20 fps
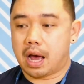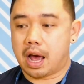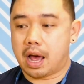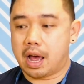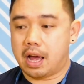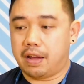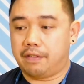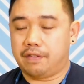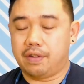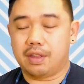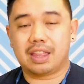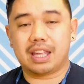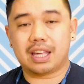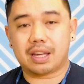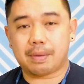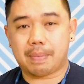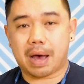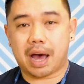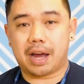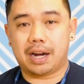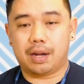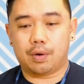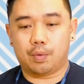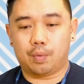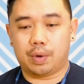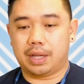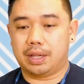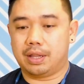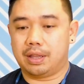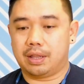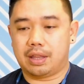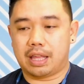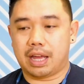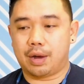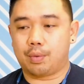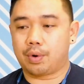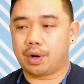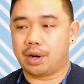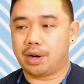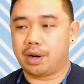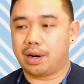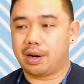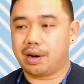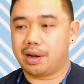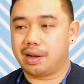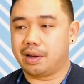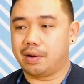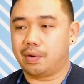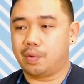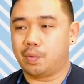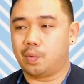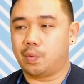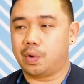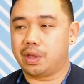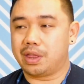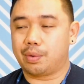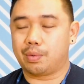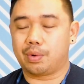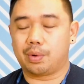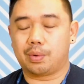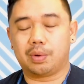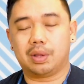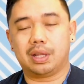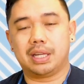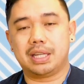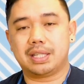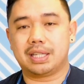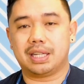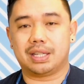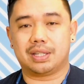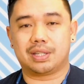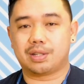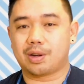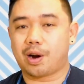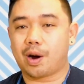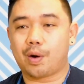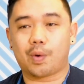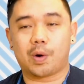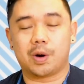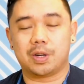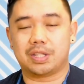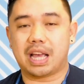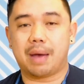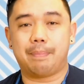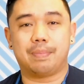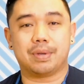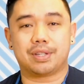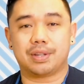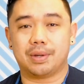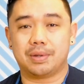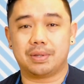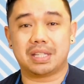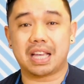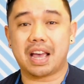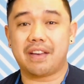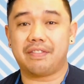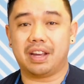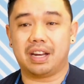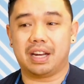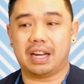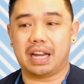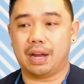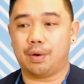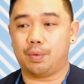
If you think about it, when they were releasing Star Wars Episode 7,